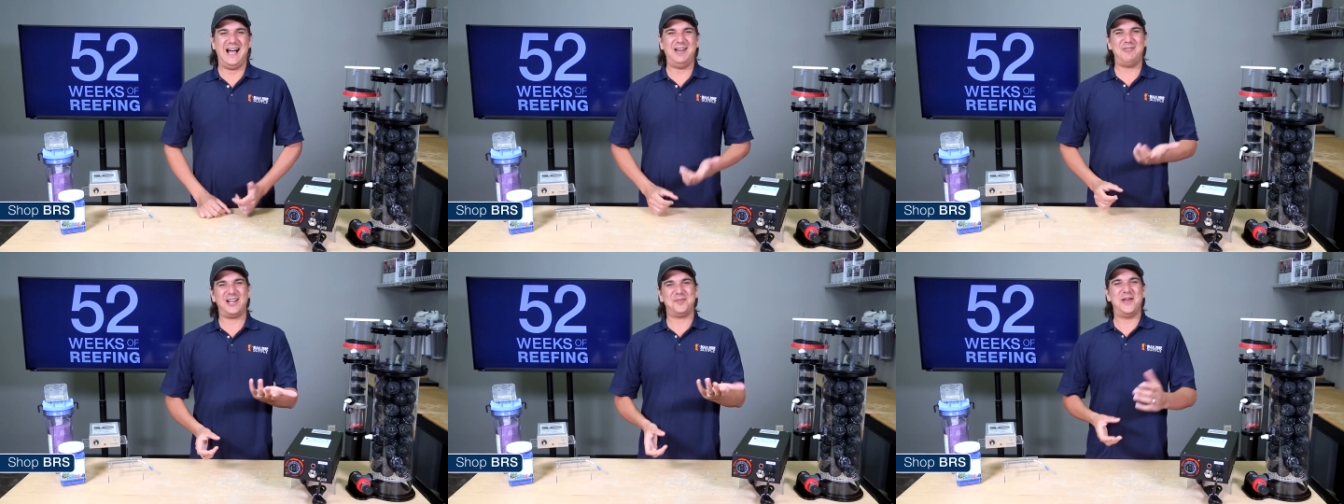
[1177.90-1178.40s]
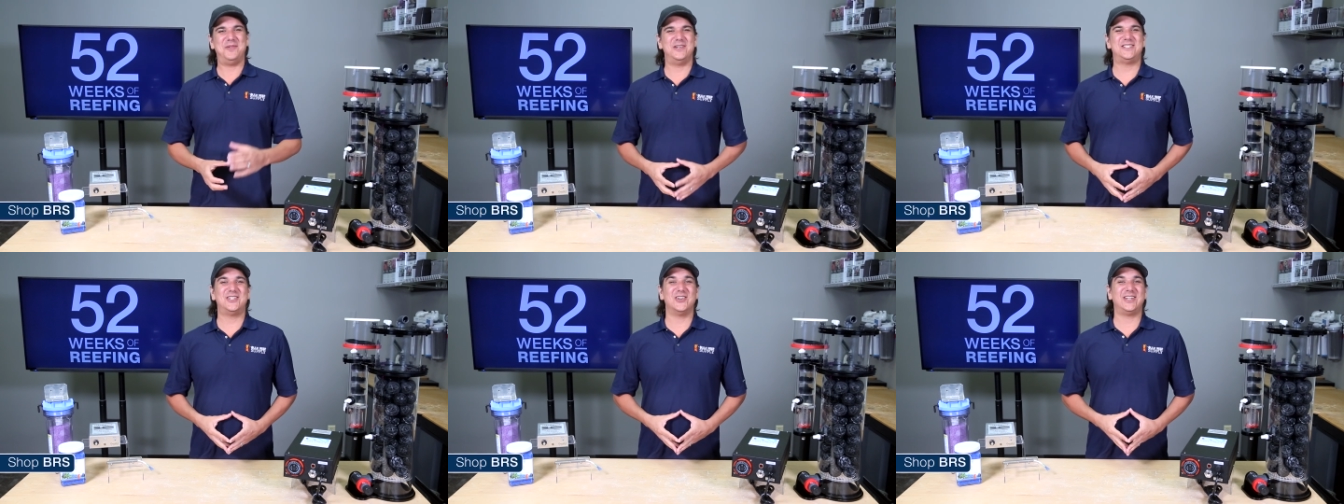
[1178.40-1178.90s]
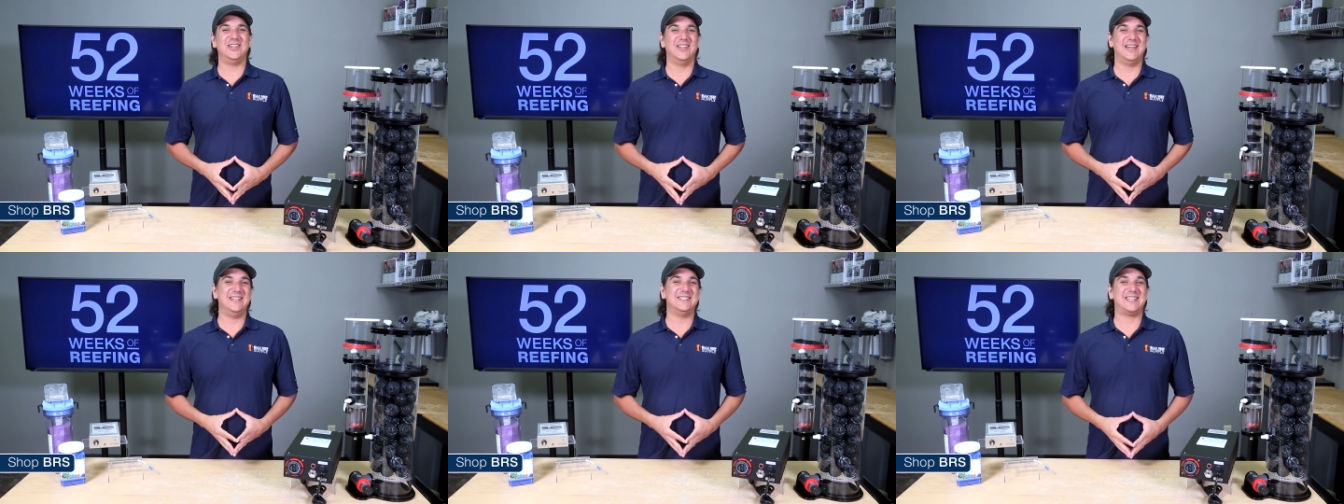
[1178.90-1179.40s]
I recommend
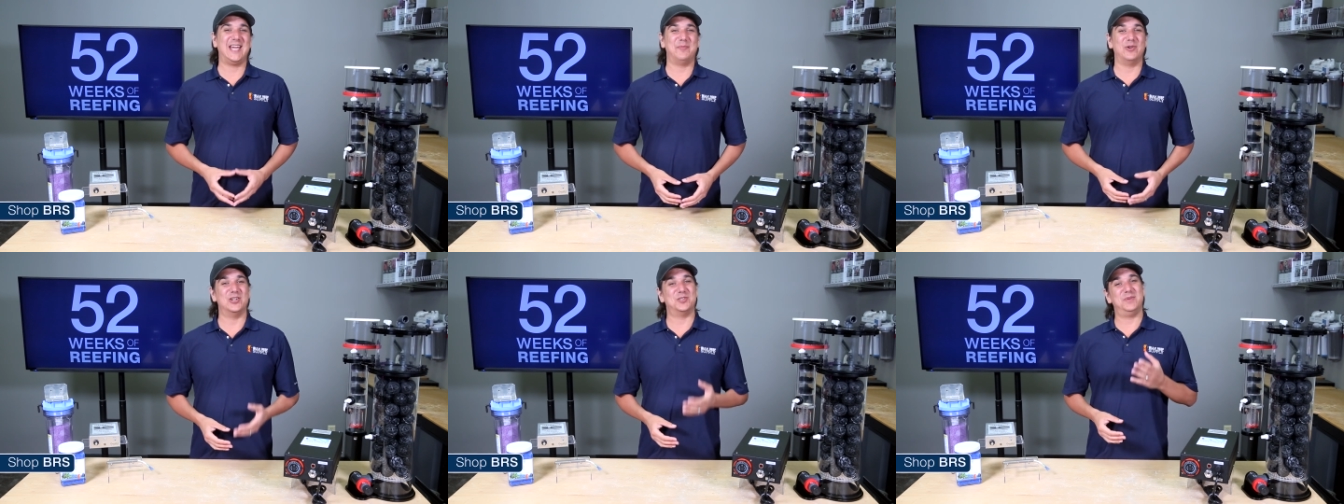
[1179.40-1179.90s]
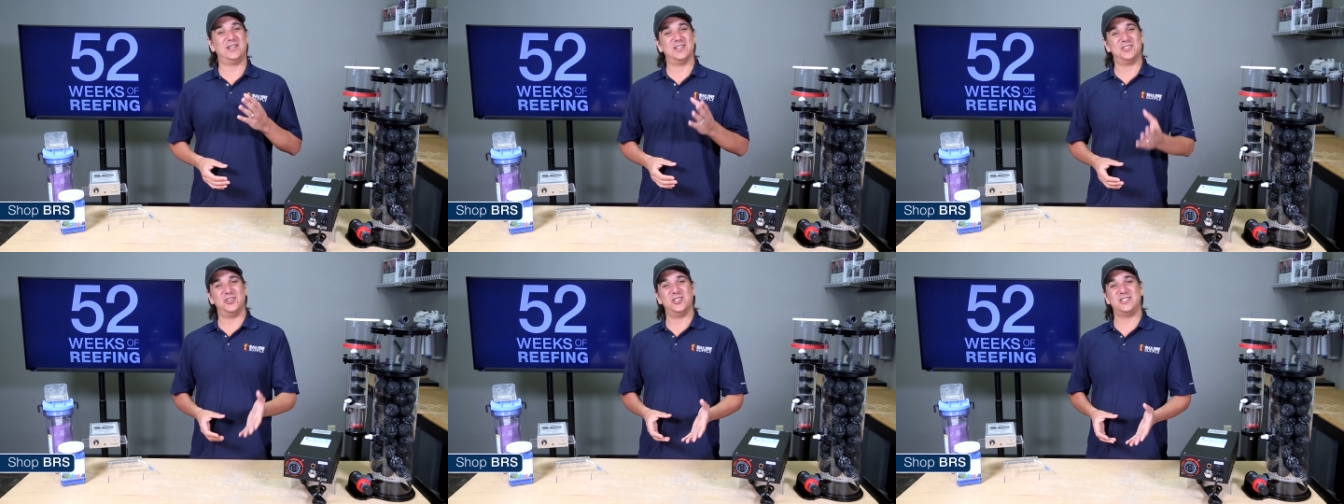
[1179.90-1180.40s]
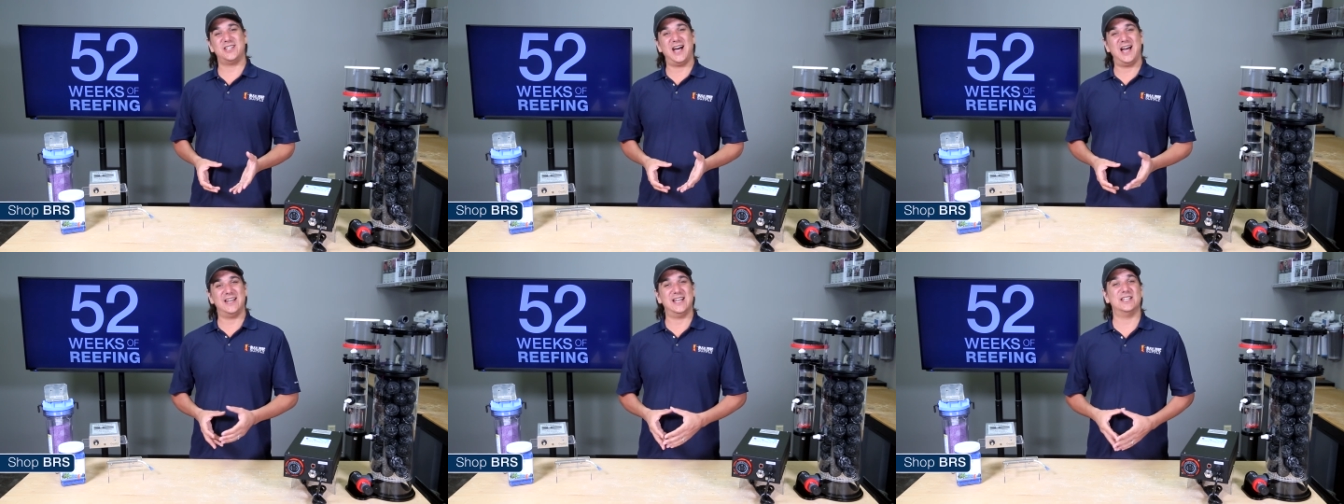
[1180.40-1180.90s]
recirculating skimmers because their
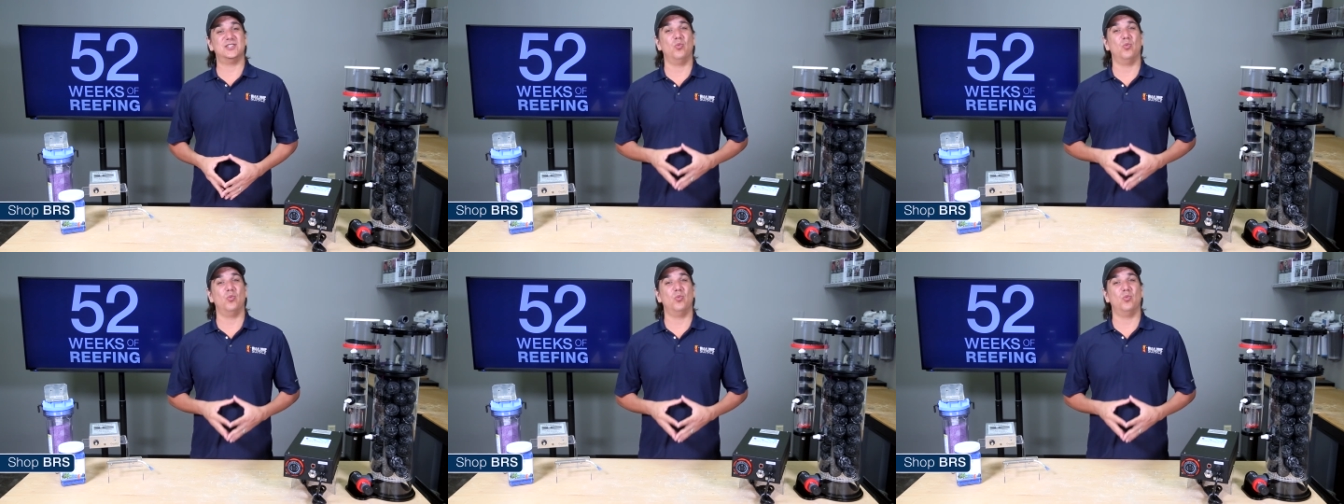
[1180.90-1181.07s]
design has